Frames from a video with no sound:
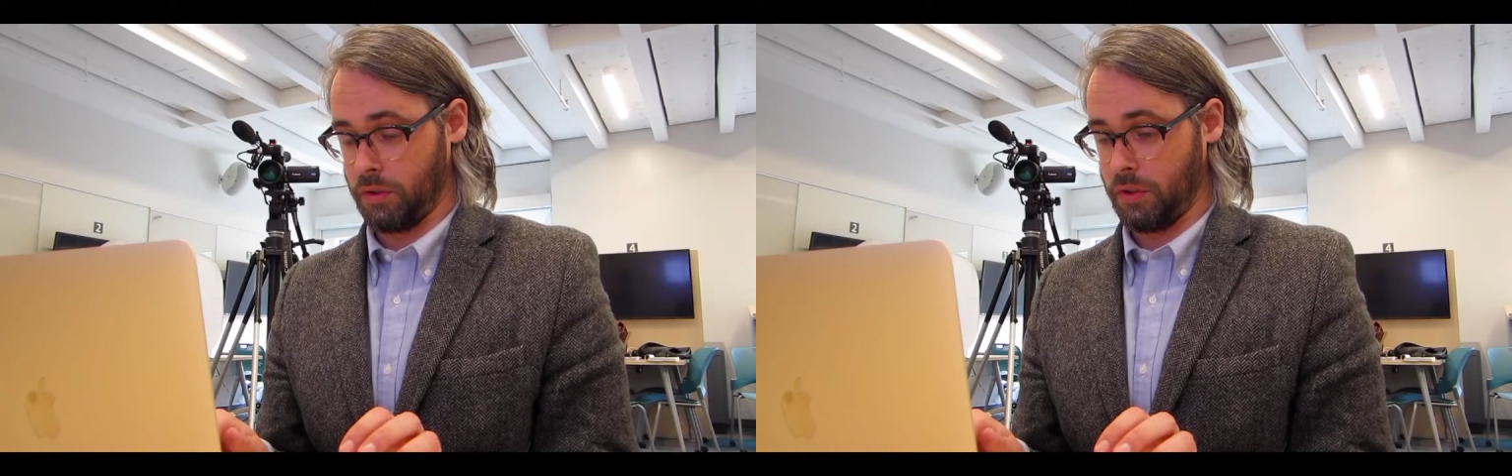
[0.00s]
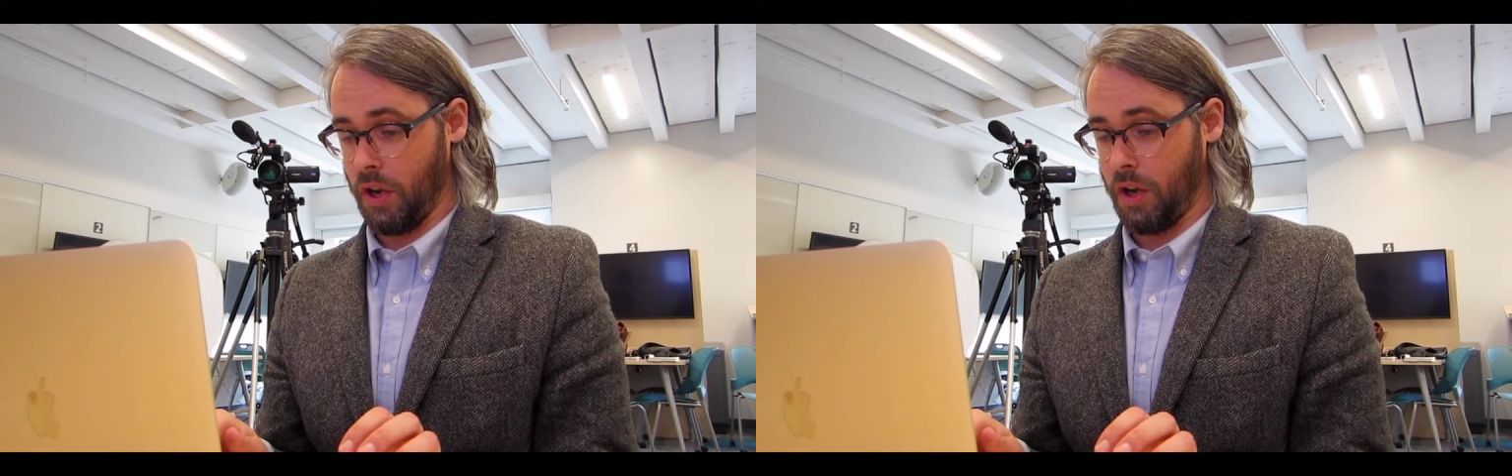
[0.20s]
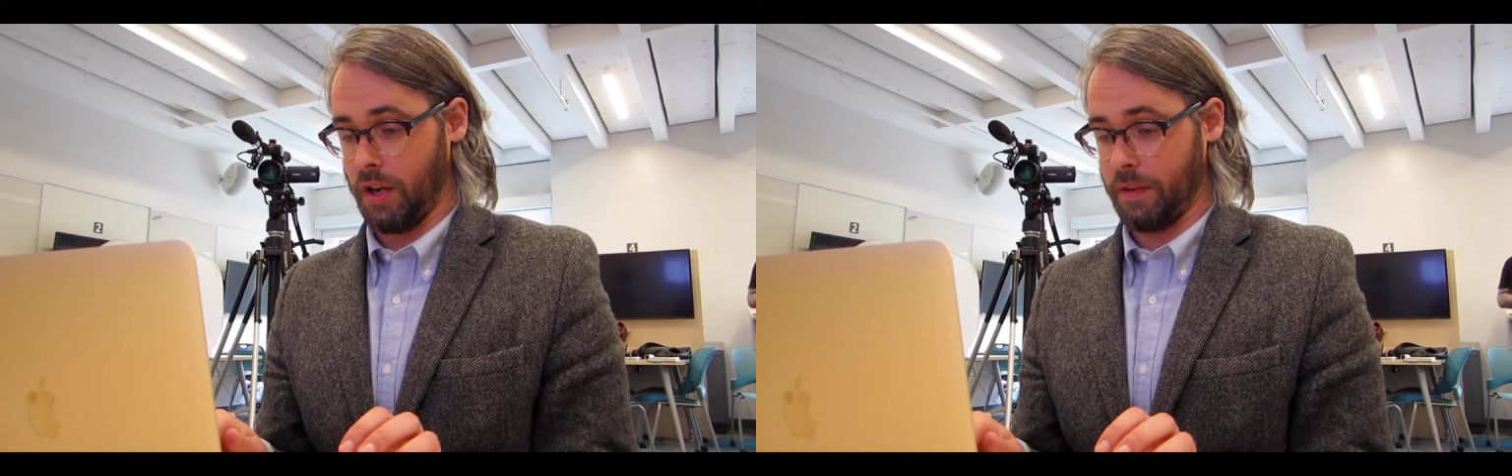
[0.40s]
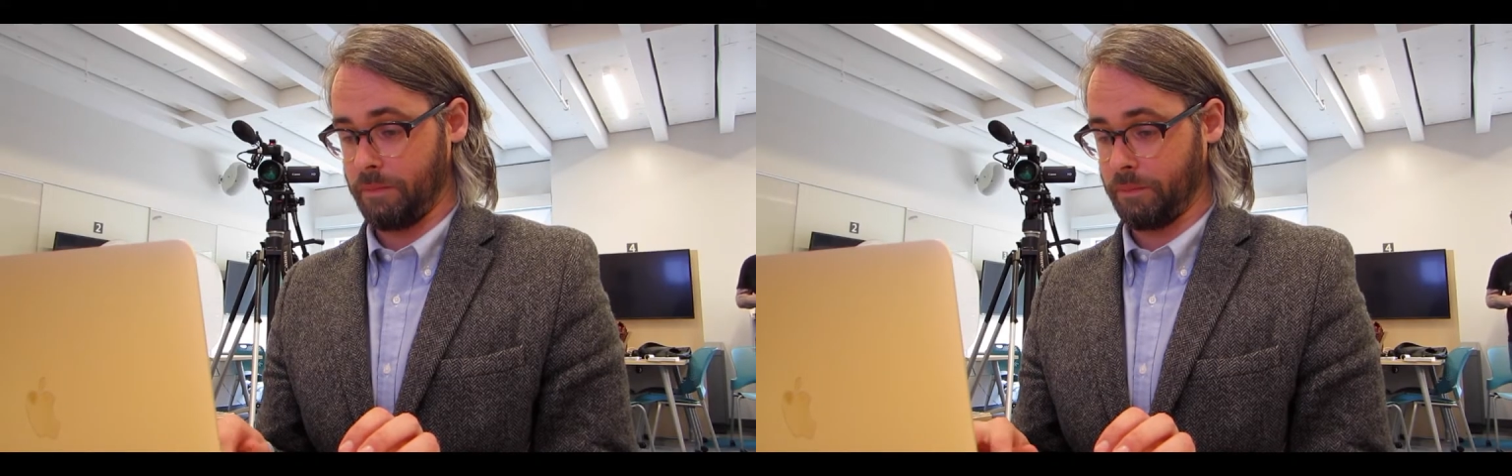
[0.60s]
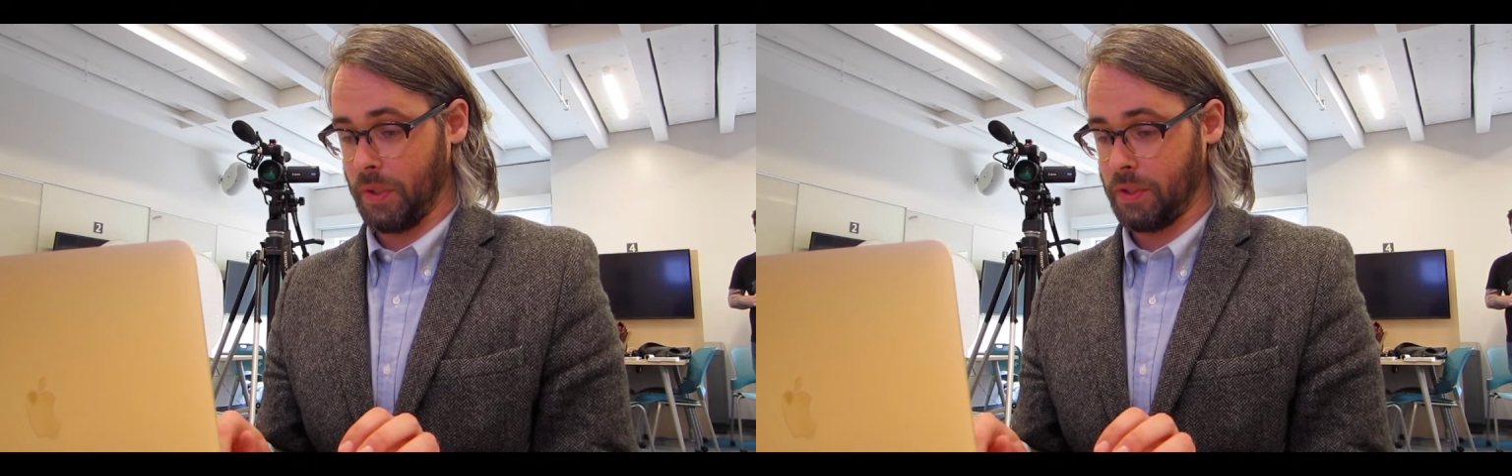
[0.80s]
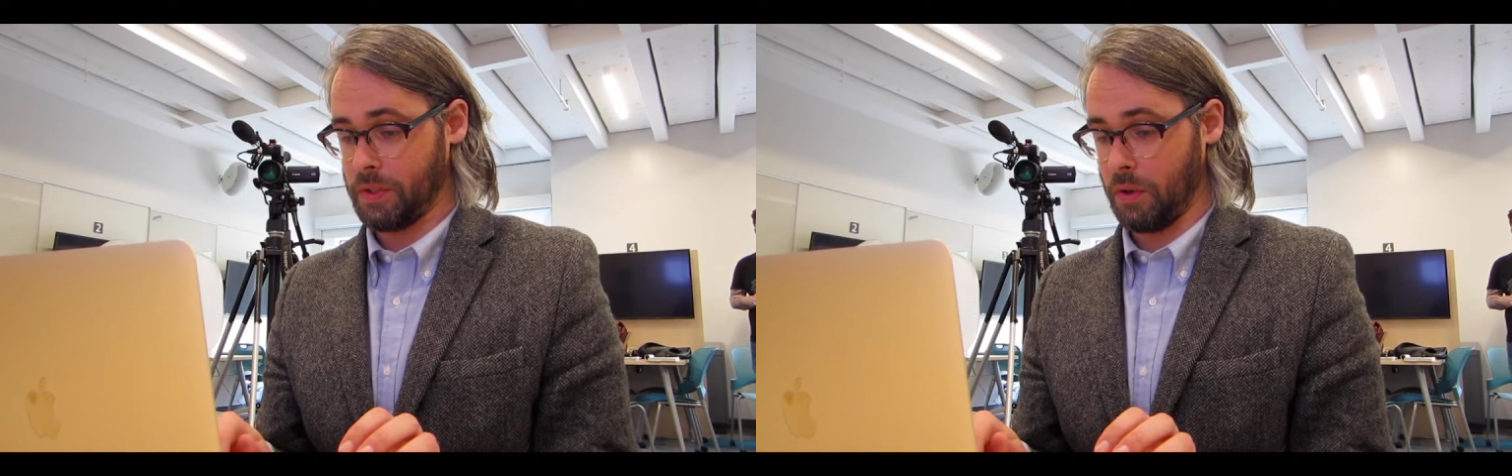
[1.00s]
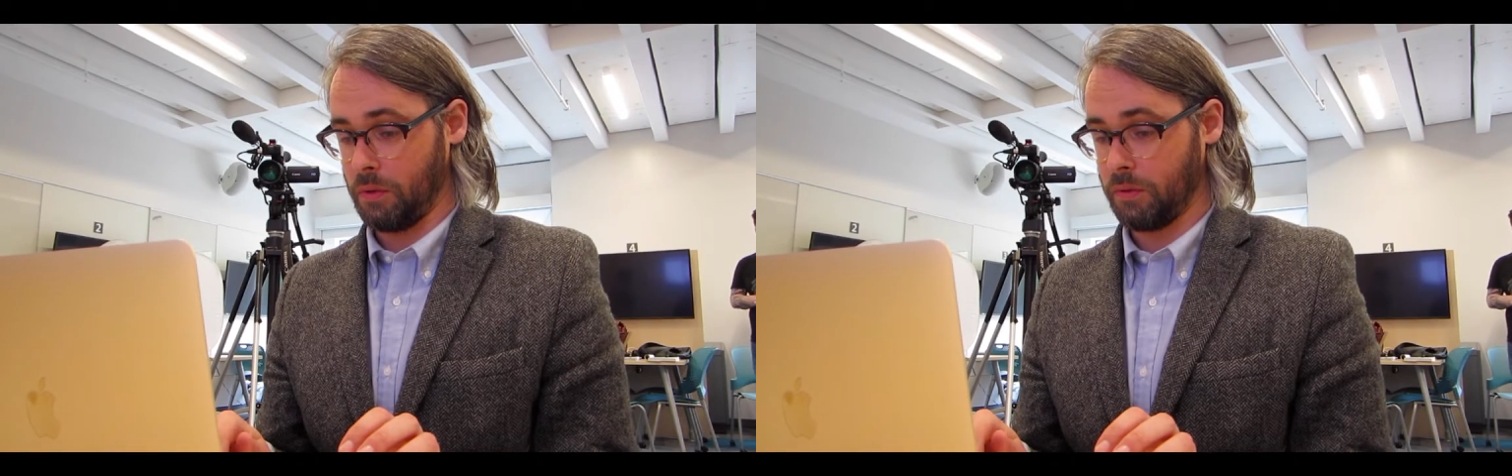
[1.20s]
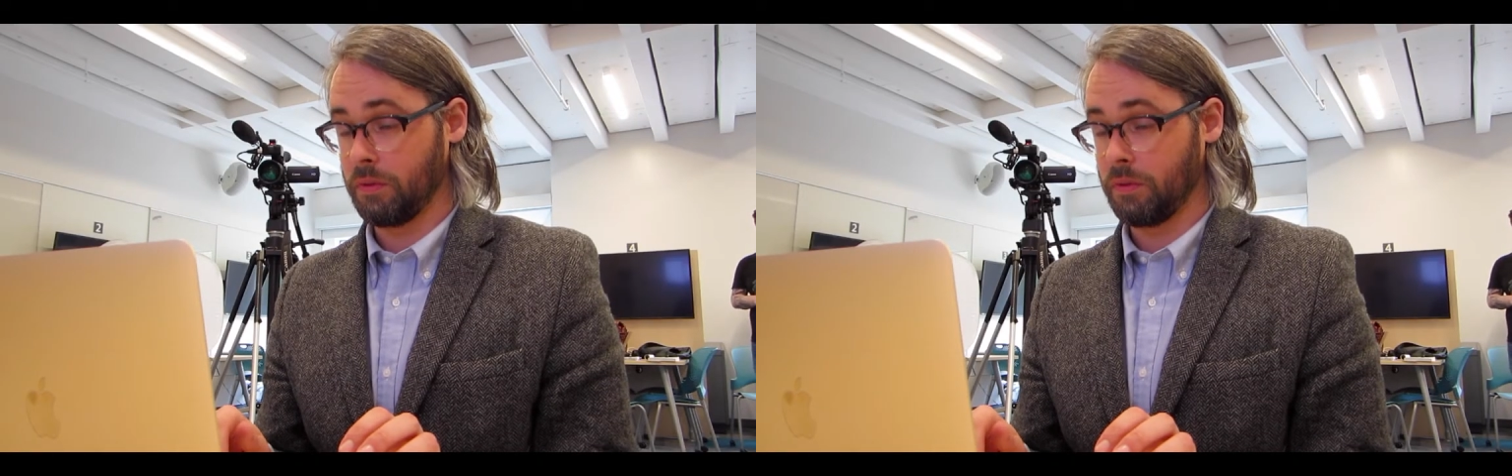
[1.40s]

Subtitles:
Alright, so